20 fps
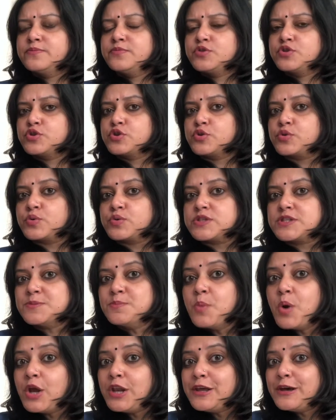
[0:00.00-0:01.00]
to grow
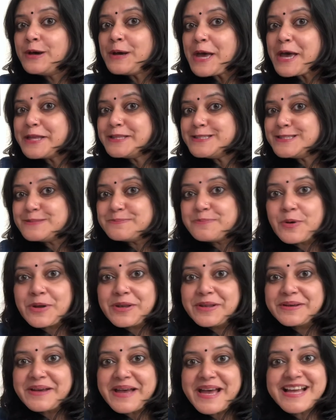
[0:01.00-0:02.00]
smaller and
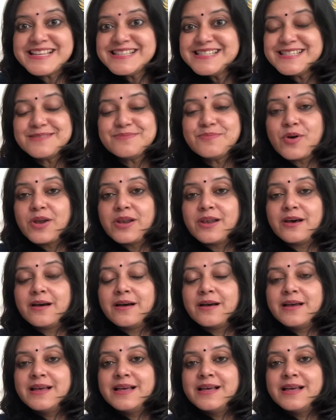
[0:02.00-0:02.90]
smaller and smaller